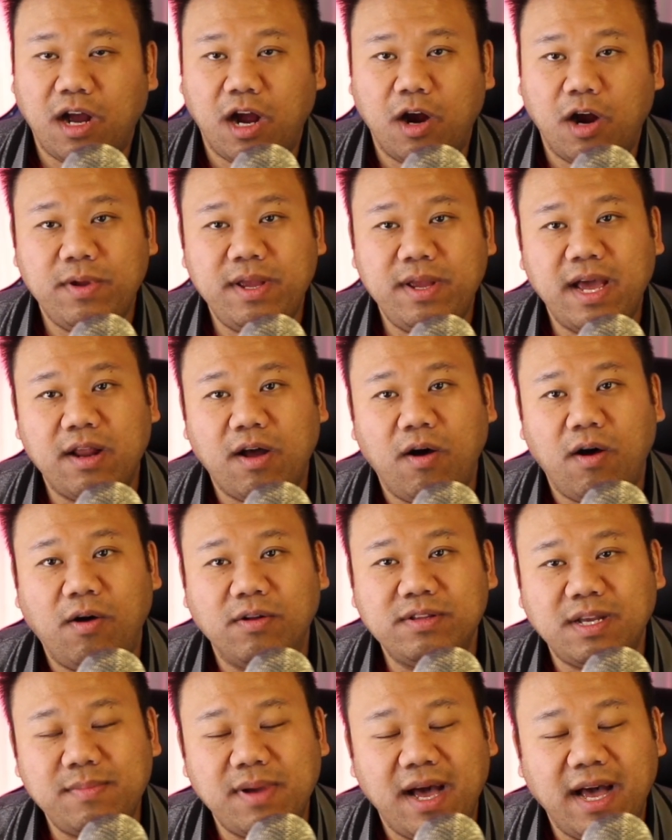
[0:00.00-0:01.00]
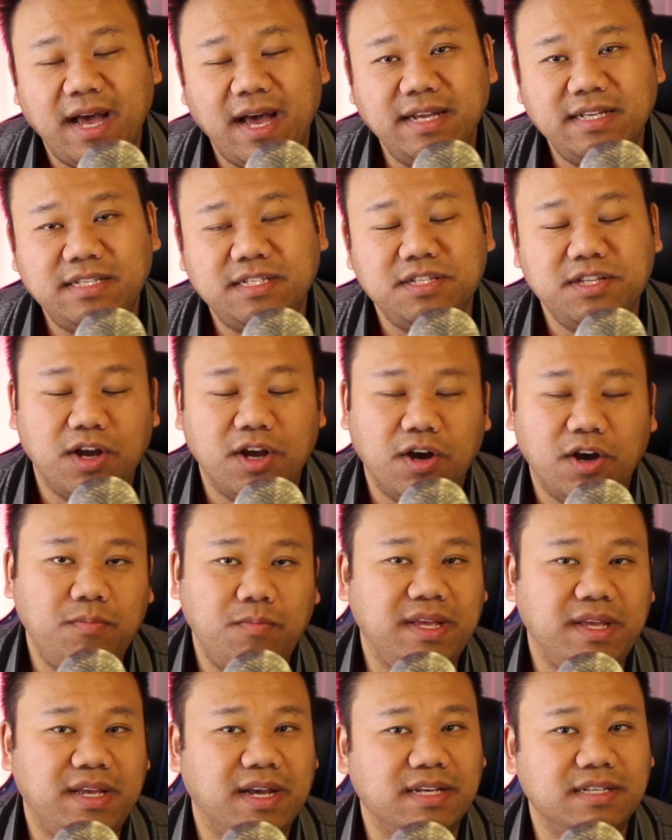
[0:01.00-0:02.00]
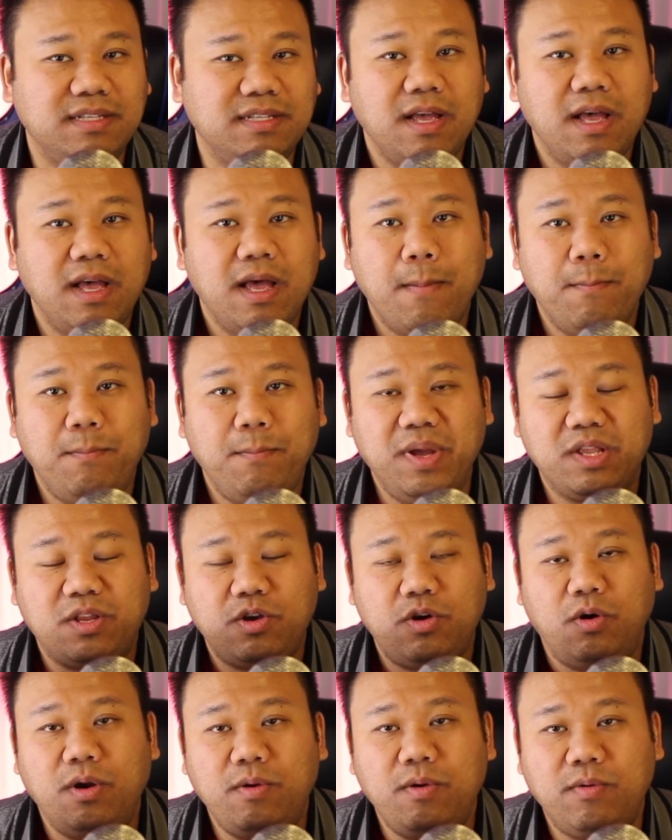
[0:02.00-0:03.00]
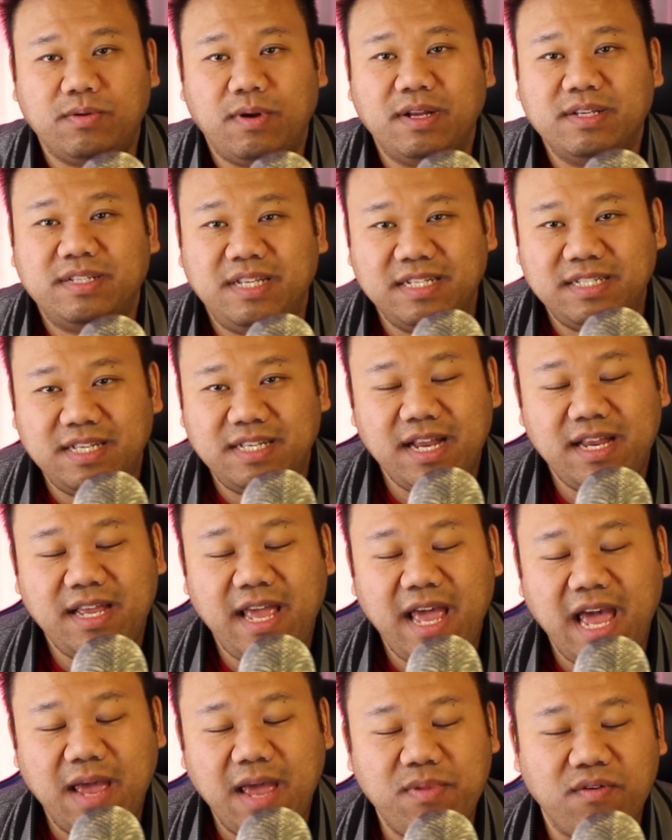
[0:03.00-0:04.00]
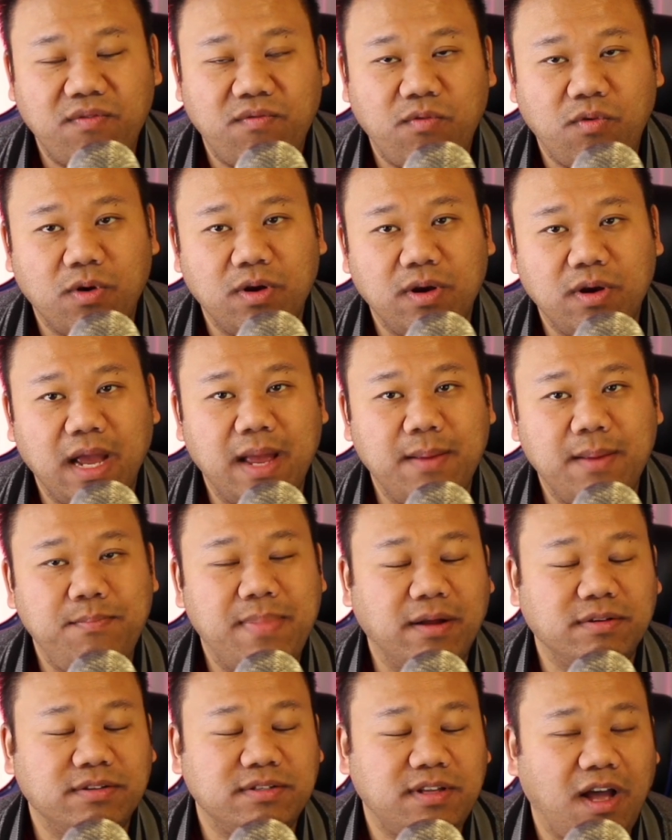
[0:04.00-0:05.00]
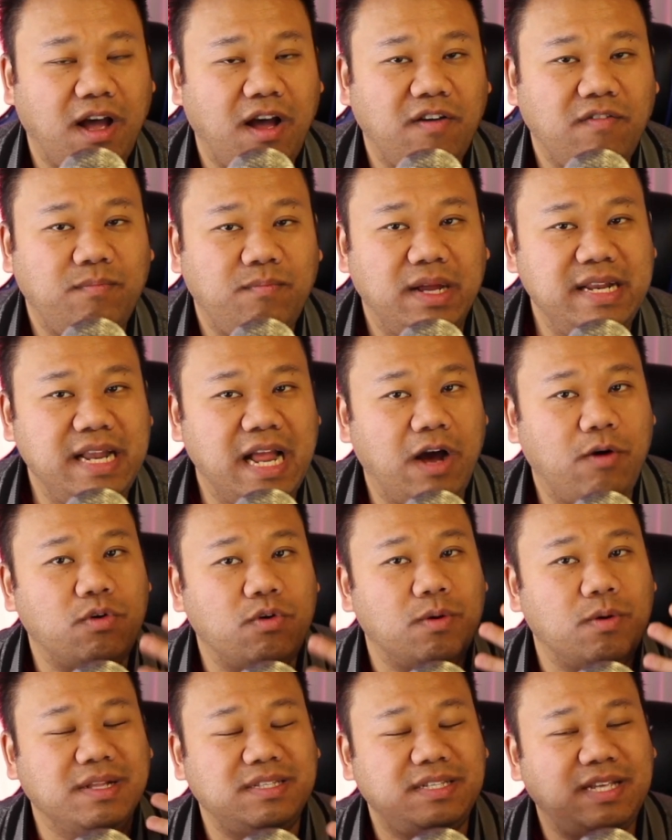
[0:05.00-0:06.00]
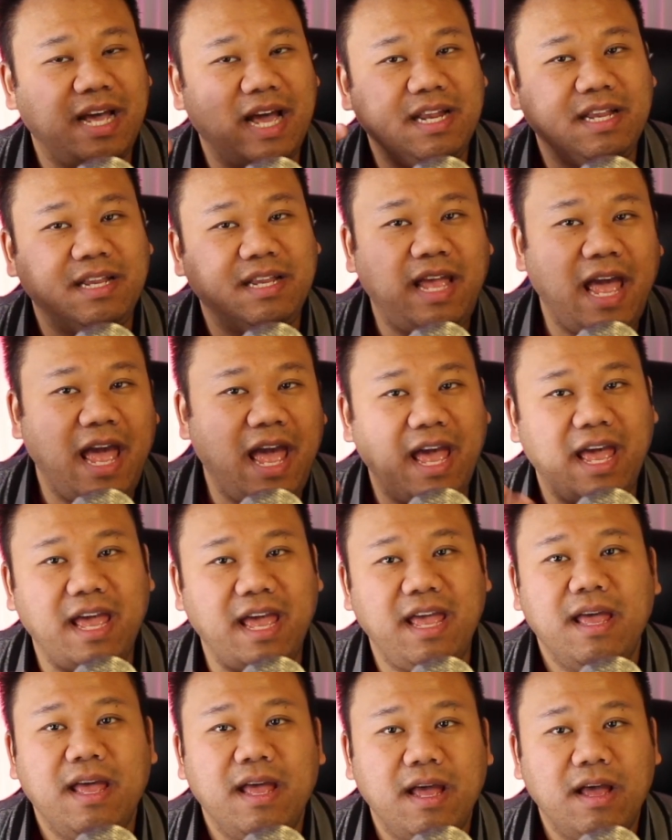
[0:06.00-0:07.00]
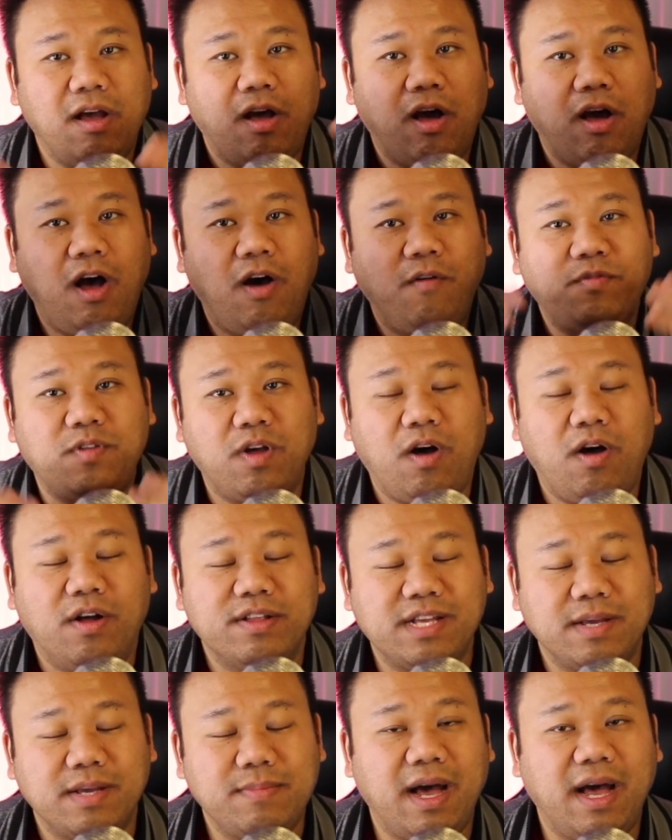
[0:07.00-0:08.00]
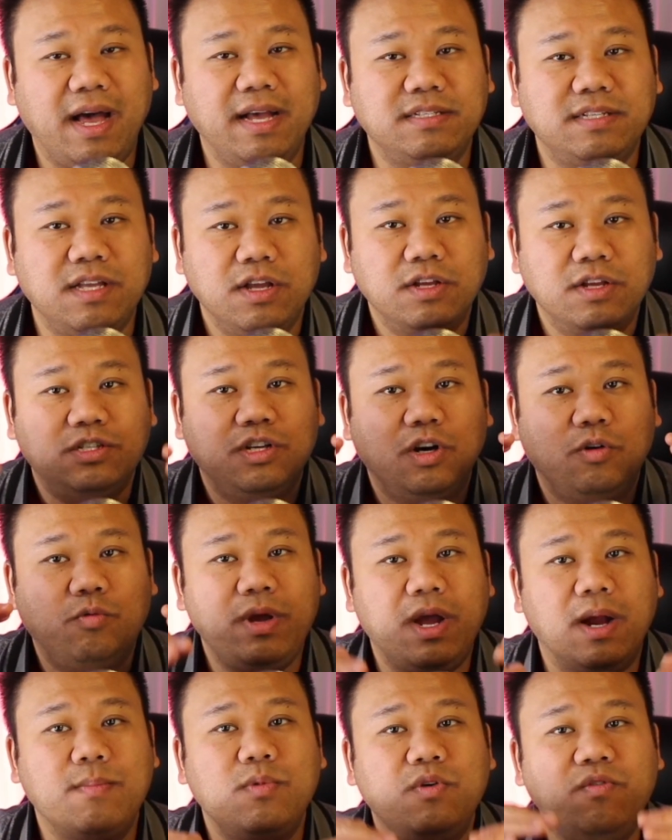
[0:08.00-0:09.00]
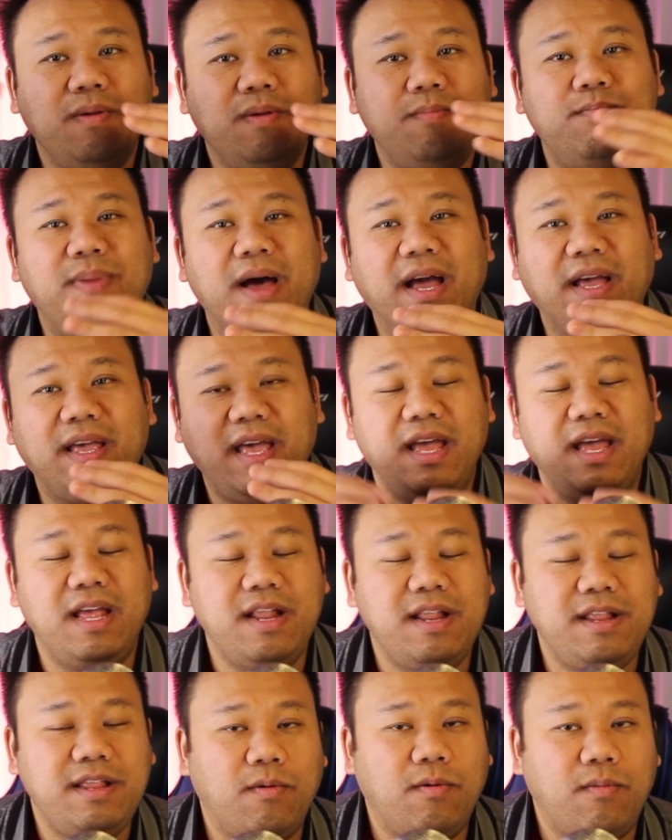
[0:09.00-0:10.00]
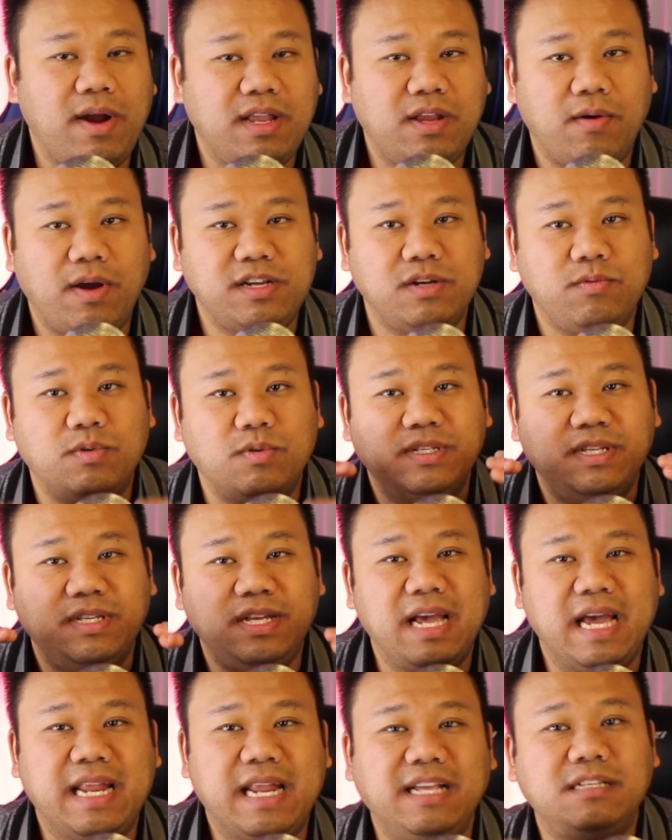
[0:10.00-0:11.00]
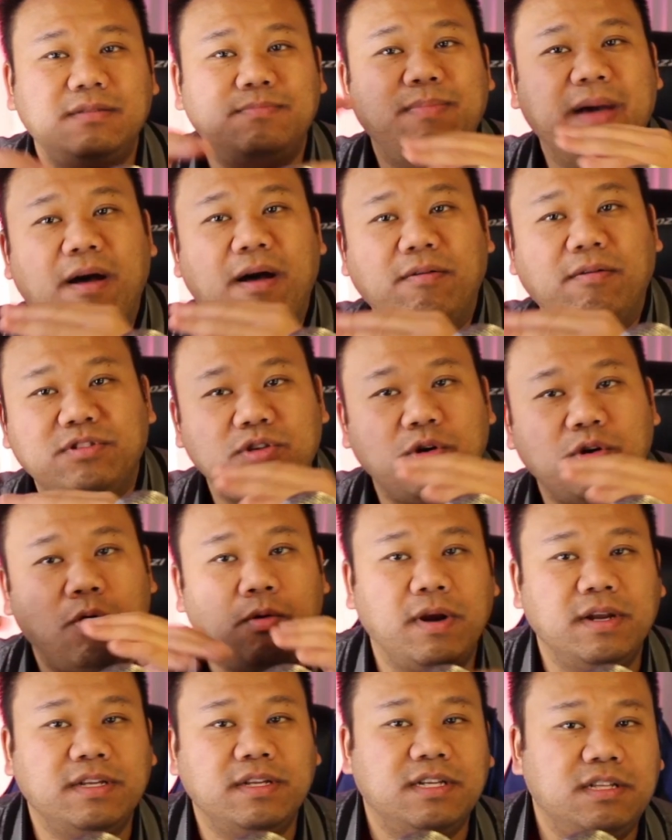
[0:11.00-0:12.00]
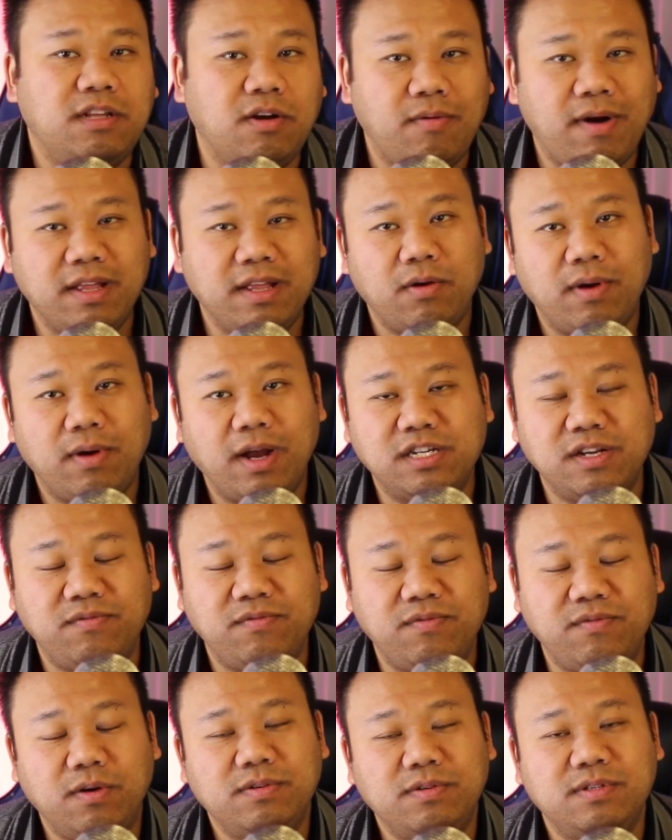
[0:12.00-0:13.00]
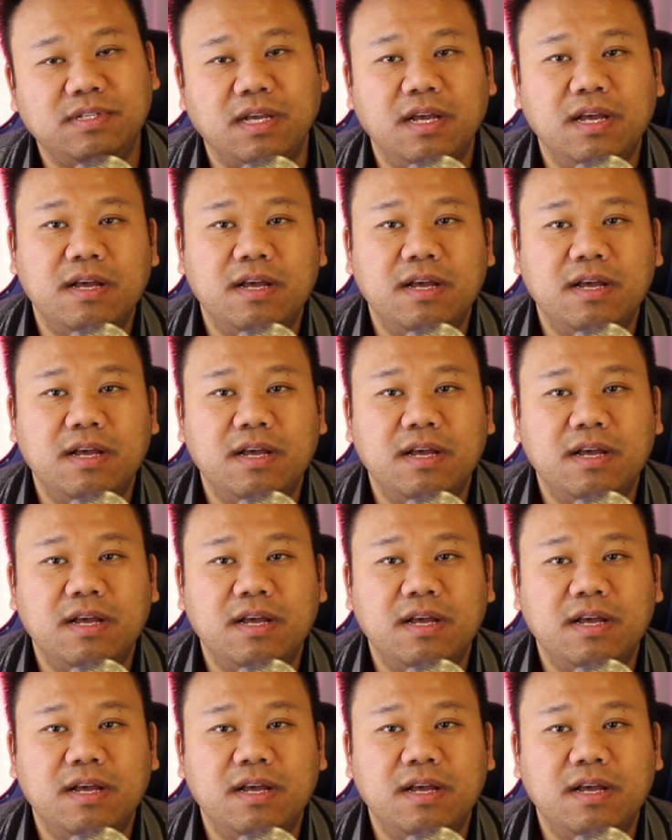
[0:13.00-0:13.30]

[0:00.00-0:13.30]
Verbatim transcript: Are we at all-time highs? No, because Bitcoin was around 68K before it bounced off, but now we're about 10K off the all-time highs. So we are moving back in the right direction. We're seeing a nice bounce towards the right direction, folks.